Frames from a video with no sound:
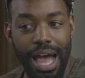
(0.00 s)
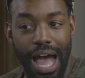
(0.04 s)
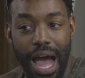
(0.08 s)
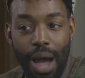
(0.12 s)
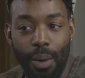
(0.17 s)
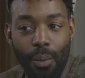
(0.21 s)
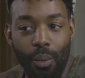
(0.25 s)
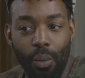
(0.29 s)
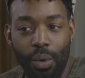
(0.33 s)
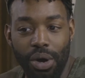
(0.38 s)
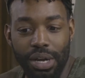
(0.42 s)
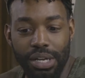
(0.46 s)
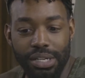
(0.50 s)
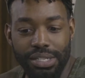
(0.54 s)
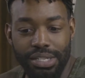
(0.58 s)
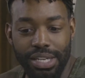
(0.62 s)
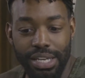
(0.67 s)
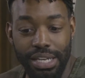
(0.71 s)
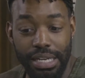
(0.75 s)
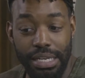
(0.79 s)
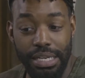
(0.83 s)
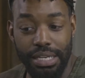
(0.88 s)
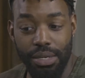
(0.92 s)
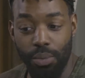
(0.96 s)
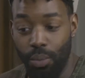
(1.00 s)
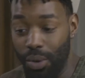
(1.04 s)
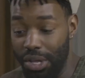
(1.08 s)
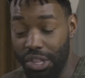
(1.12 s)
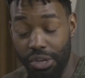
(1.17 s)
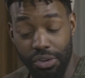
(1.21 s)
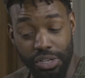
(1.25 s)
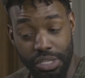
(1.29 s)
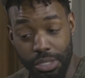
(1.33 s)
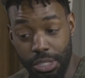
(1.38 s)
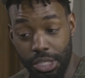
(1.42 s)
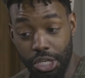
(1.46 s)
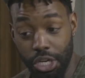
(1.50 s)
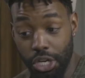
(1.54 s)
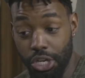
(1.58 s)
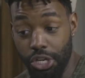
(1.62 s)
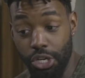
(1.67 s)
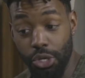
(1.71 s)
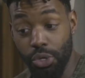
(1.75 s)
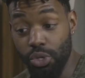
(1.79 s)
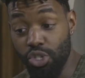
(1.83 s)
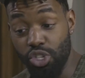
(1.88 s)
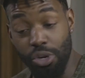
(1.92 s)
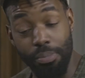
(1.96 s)
I want it, whether it's good
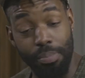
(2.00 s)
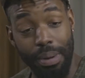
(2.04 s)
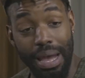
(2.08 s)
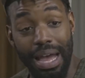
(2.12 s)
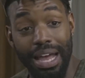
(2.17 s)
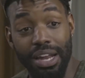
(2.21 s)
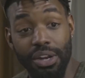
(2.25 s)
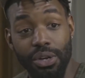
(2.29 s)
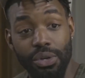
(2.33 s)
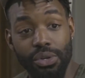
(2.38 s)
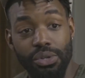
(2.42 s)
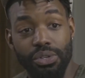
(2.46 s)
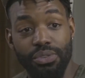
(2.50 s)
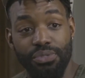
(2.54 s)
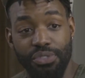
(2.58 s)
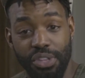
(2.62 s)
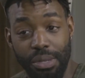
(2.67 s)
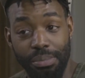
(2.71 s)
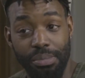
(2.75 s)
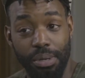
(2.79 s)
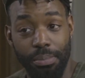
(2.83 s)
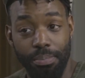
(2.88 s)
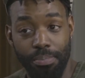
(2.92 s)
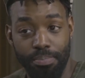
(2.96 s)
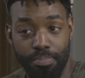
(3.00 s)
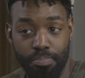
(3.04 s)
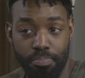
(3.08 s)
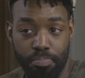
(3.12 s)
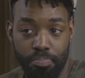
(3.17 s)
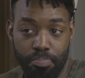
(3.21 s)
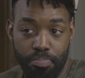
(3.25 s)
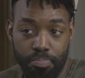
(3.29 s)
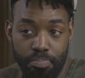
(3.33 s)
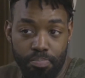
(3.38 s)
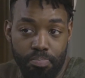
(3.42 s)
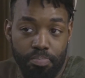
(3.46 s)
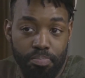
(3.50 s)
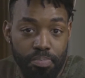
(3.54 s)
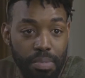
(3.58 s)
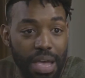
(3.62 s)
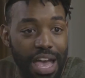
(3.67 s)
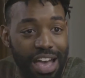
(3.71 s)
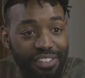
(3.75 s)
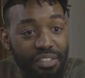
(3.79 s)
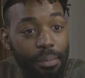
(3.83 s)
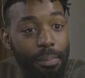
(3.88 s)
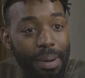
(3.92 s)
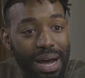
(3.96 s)
news or bad news, for them to
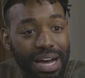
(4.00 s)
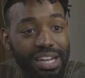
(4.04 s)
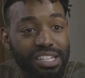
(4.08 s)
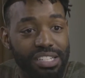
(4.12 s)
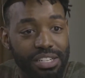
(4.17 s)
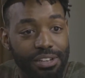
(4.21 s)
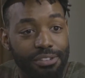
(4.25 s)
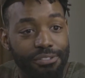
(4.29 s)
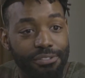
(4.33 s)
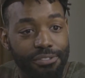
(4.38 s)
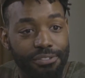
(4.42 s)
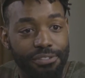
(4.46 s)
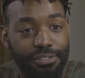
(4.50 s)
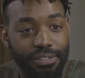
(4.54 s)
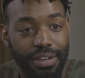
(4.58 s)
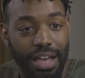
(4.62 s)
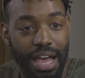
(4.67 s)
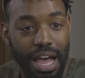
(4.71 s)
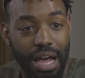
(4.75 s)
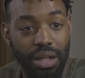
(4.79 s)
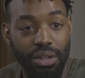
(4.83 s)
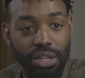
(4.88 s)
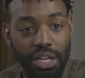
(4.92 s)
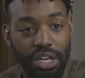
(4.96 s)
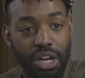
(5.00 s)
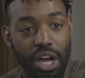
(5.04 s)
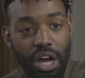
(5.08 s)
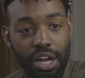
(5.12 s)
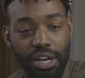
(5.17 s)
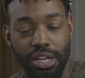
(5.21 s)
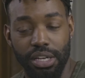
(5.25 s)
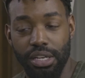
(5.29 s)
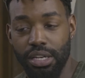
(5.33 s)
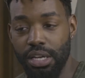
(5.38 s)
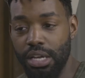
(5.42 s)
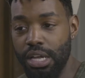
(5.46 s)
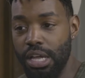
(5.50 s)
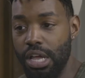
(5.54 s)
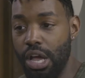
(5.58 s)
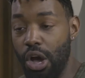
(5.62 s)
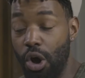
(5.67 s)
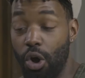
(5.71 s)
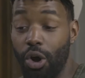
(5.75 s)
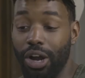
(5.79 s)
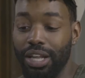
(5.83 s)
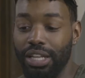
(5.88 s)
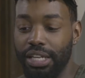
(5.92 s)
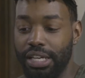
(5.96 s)
have a positive outlook on it,
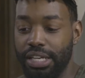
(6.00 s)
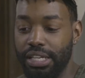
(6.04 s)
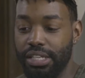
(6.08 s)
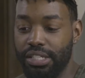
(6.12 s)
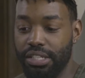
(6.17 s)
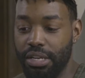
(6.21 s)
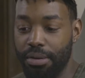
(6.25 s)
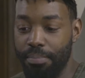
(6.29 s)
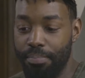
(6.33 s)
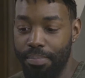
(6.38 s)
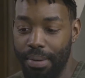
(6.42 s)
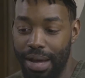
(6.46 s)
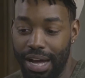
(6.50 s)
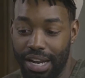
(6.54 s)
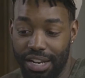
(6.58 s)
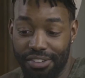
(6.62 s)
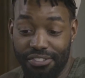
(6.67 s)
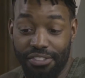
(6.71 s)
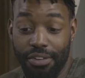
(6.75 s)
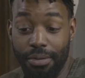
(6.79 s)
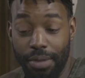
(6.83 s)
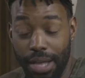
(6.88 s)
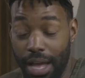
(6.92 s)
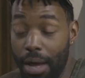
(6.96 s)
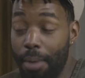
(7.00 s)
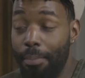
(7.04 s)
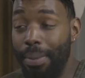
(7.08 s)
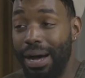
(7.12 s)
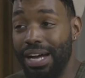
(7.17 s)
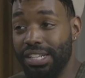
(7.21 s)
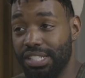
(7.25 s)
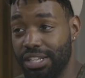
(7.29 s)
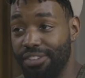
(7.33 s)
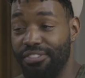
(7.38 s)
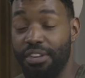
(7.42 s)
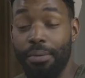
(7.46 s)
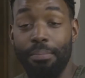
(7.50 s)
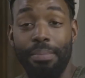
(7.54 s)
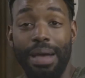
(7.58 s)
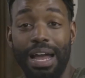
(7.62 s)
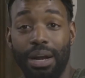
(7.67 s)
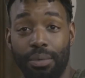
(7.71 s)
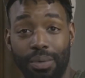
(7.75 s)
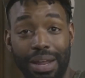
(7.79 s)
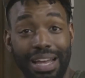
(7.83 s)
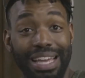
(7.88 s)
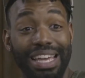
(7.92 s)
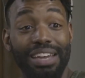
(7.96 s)
or at least a positive
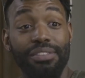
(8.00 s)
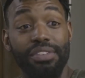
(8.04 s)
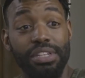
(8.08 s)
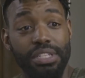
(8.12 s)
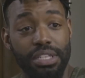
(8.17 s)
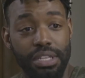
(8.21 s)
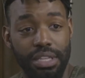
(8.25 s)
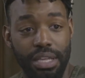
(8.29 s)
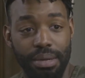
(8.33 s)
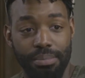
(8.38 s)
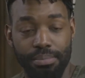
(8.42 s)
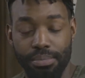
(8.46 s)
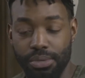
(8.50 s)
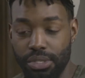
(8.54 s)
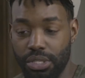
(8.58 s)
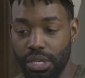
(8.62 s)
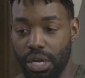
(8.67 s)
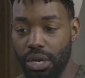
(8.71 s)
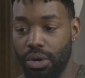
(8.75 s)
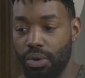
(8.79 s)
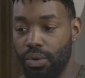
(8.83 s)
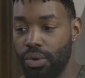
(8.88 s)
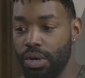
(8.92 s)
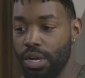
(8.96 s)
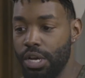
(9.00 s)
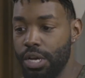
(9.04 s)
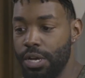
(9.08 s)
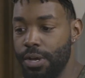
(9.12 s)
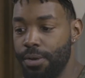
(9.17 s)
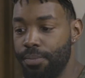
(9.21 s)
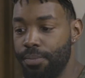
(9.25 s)
impact when I give it to them. So